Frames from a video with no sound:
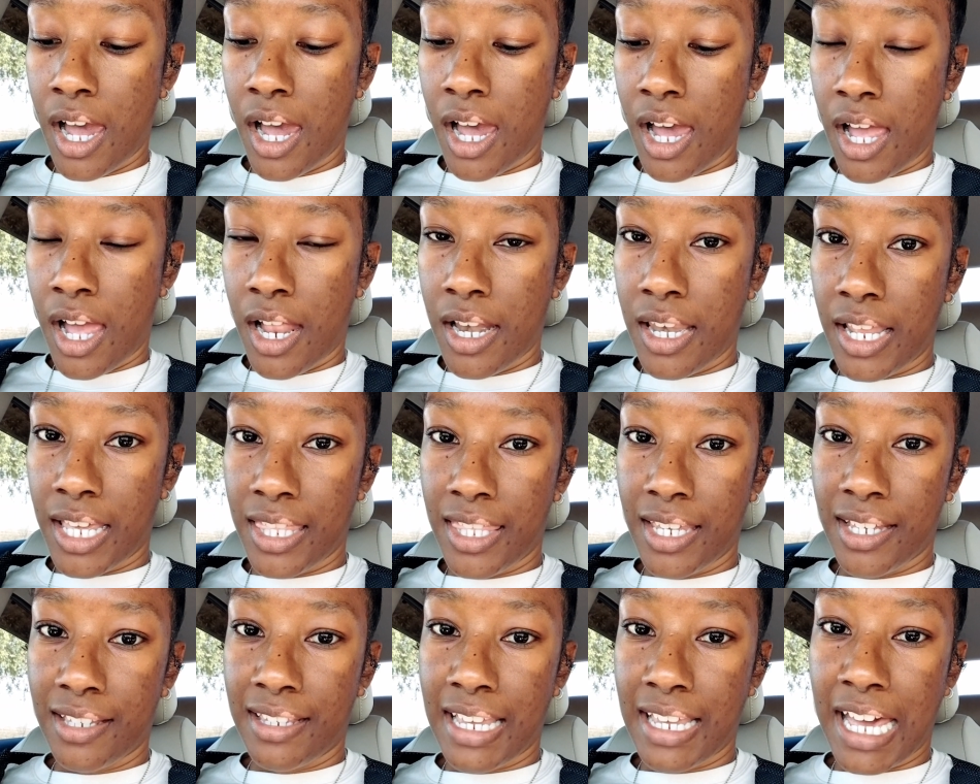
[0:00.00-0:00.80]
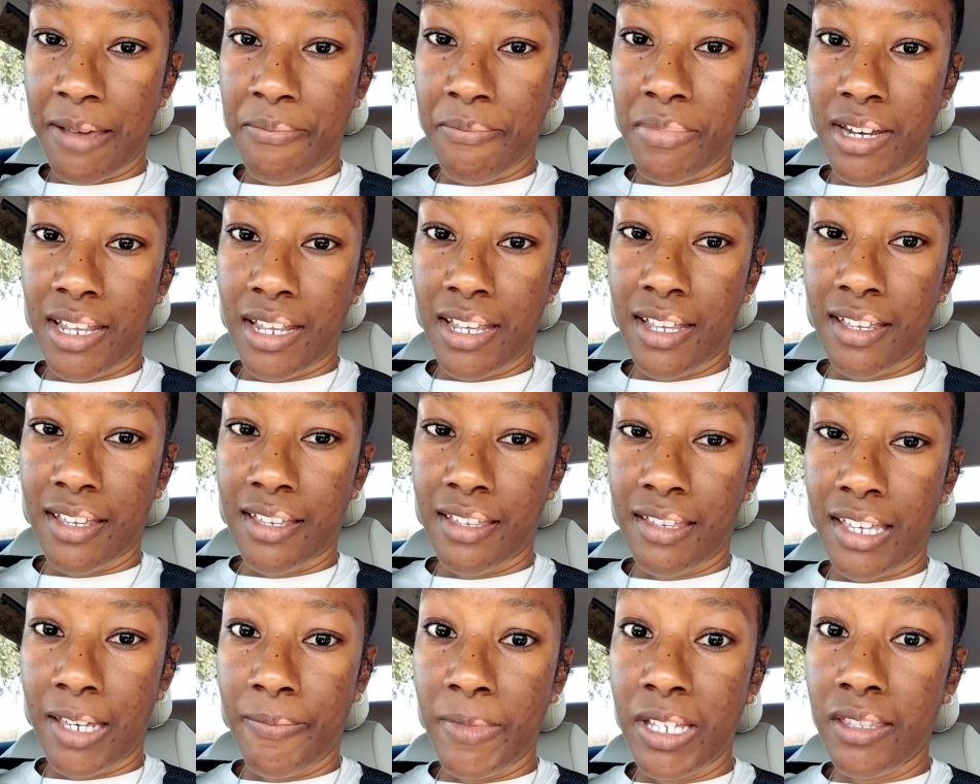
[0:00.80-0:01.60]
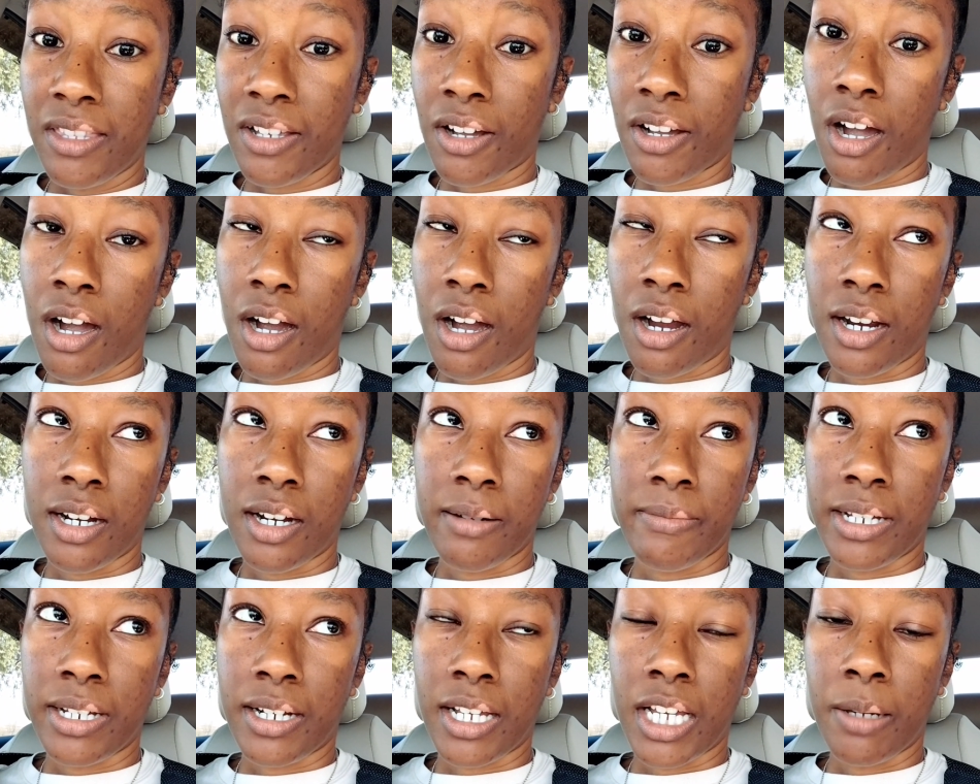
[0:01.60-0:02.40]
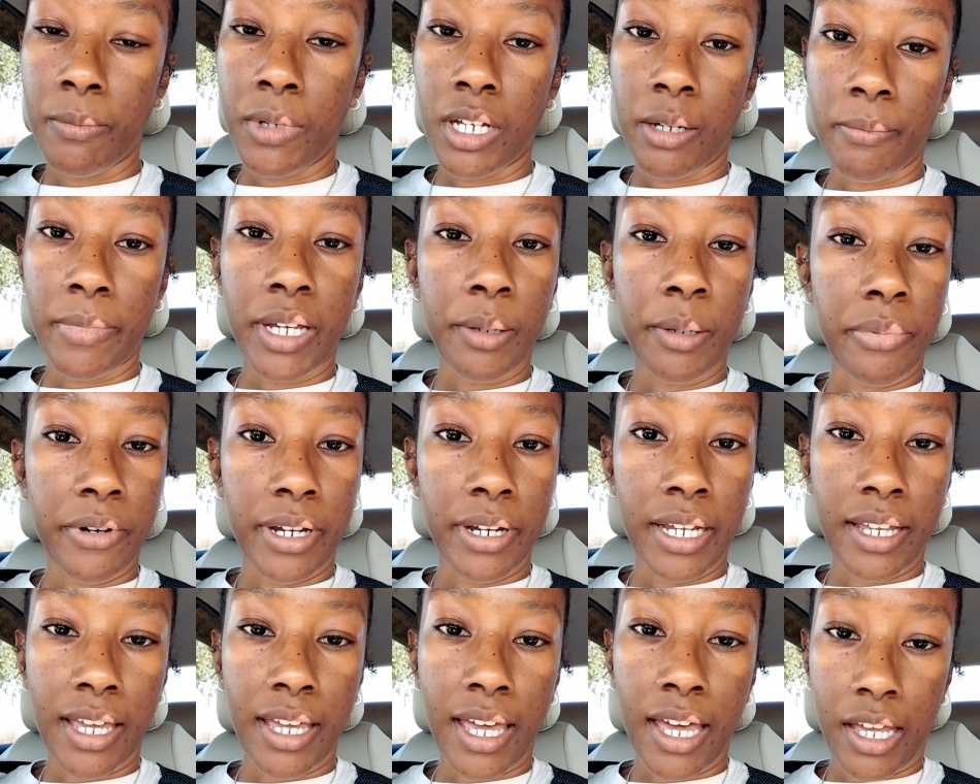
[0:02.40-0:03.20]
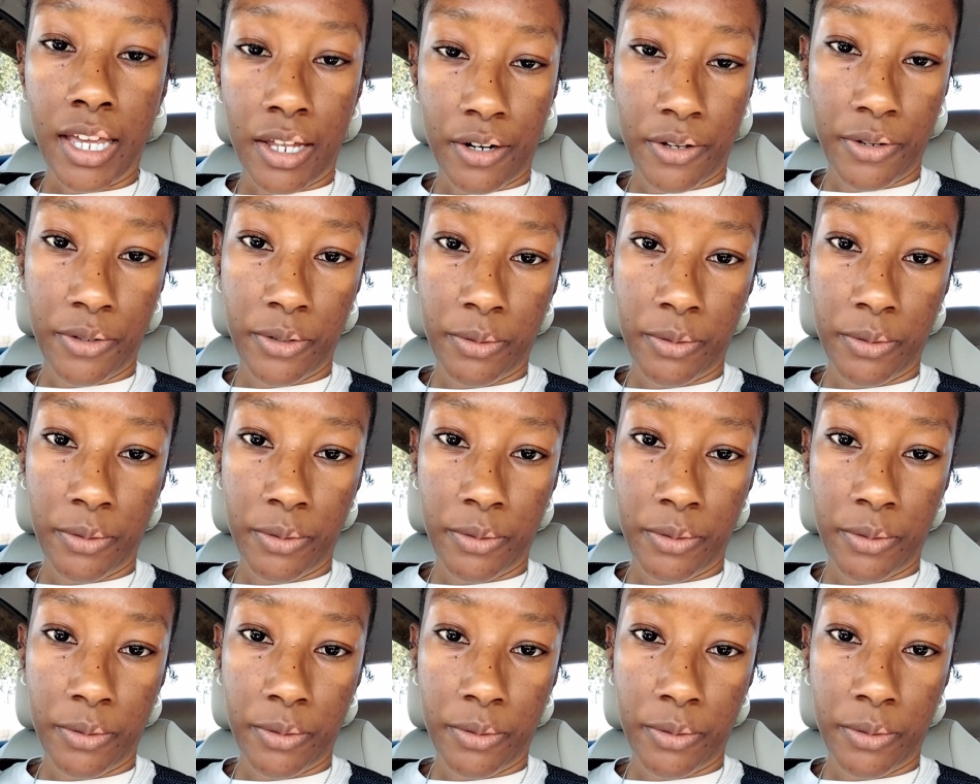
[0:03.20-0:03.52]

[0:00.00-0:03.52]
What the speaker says: Nothing's happening. I'm in the car, but I'm on my break at home.